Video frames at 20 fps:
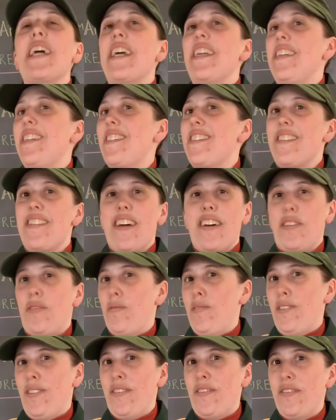And it's not a
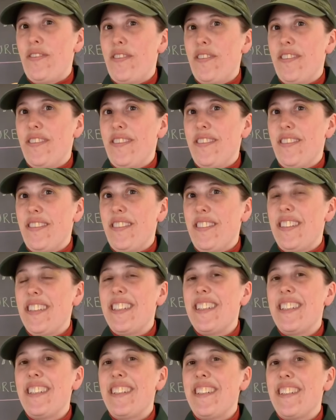wolf.
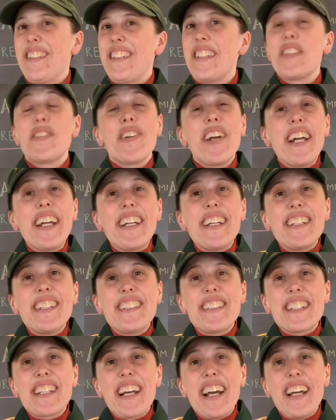That's right,
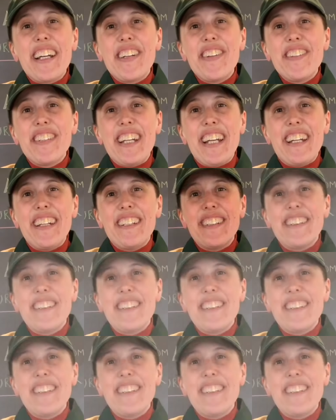it's a coyote.